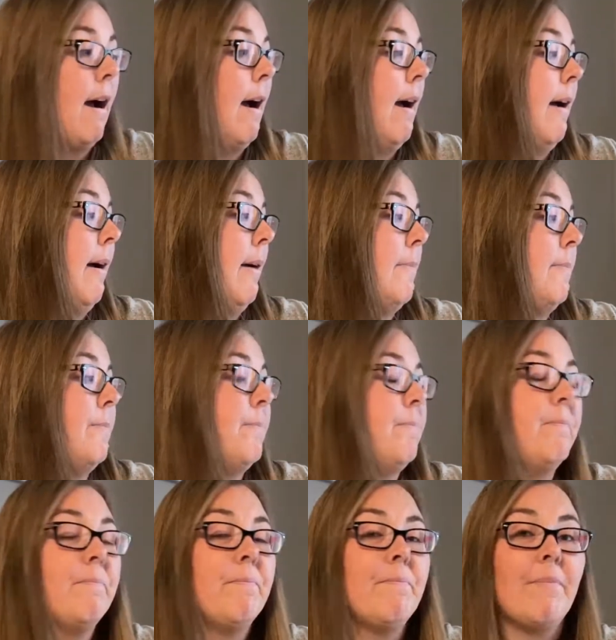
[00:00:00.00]

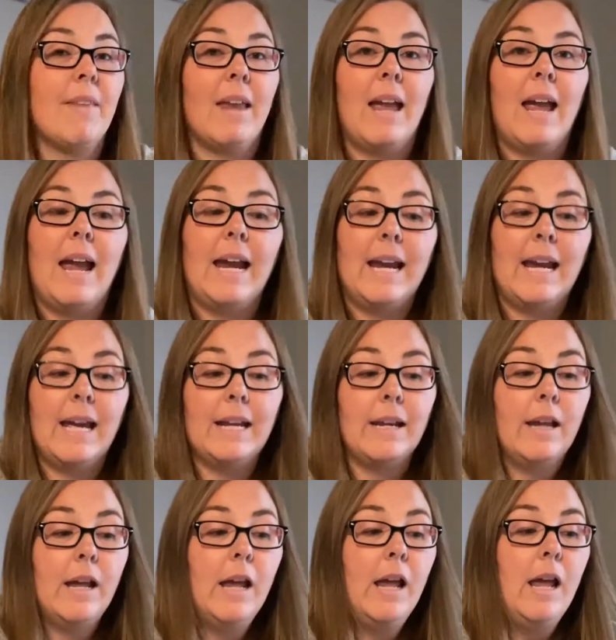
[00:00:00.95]

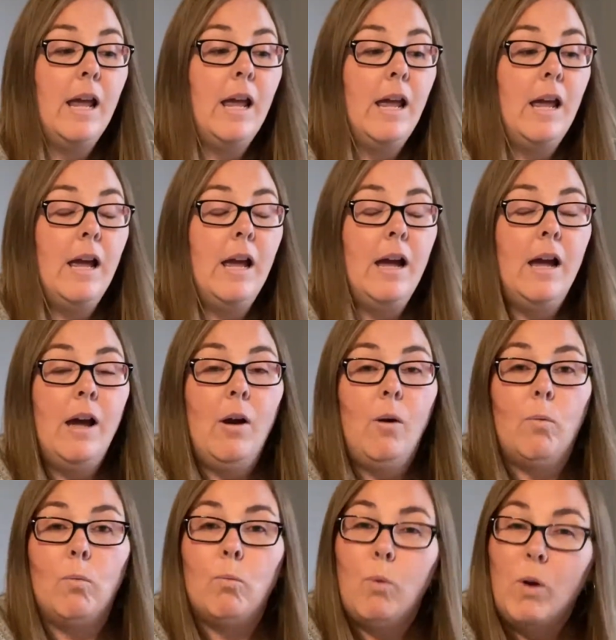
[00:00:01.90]
And
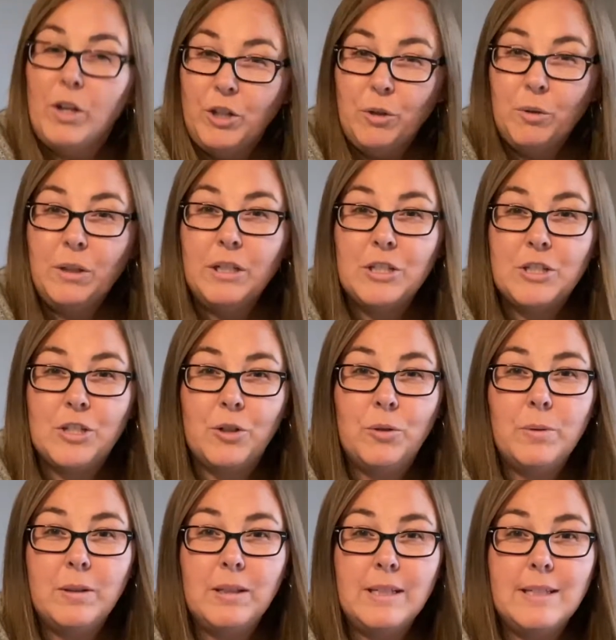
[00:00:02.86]
what you can do
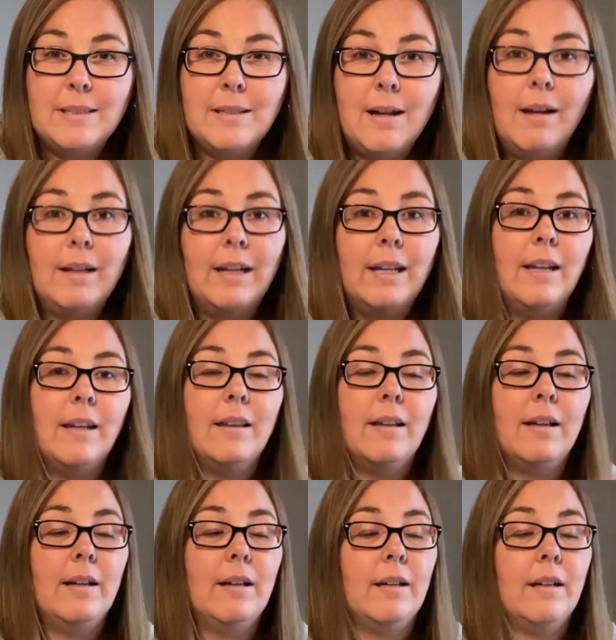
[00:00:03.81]
with this stocking,
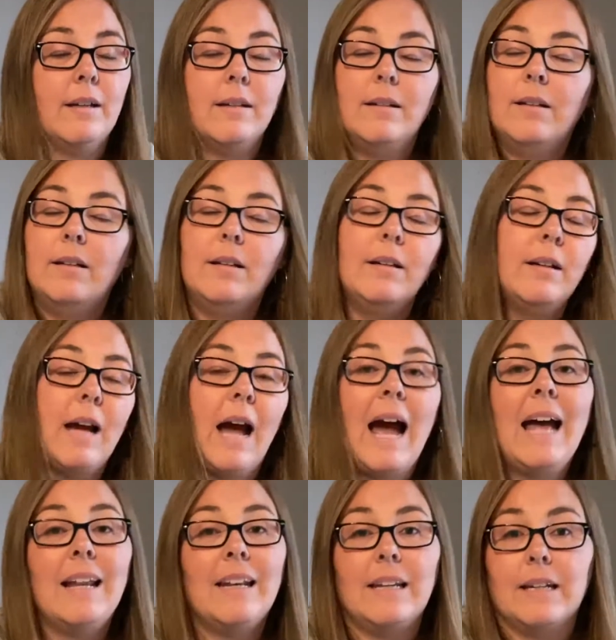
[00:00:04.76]
the
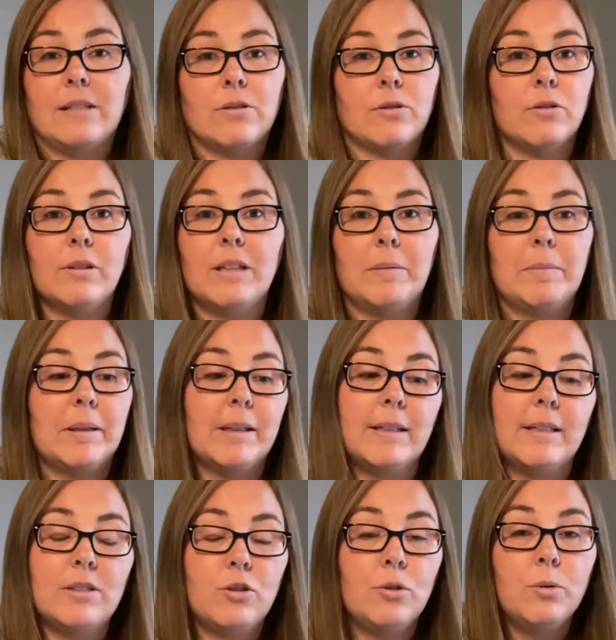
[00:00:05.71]
ideas are
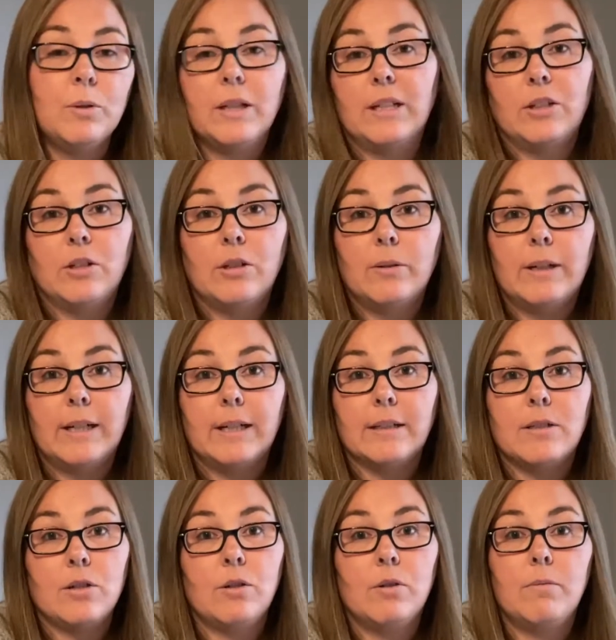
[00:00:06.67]
limitless. You can do it
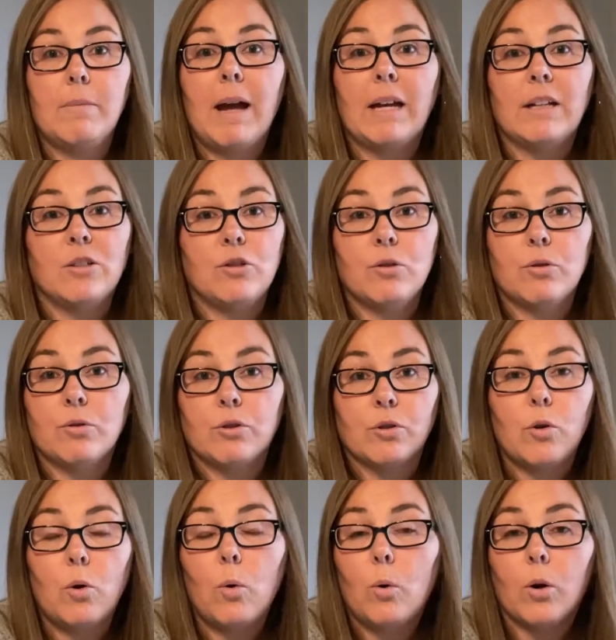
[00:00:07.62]
to match your
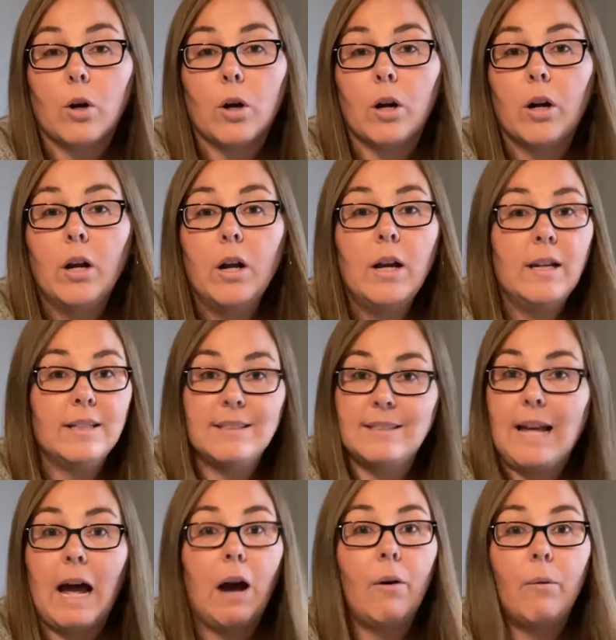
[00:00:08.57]
decor
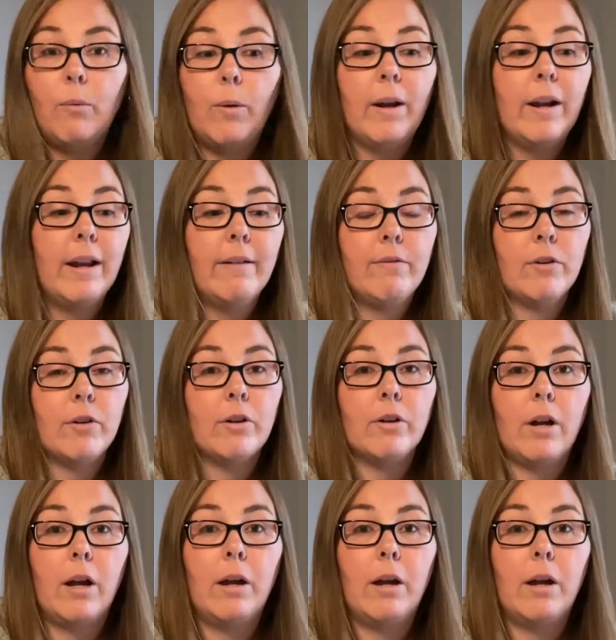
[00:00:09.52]
style, whatever,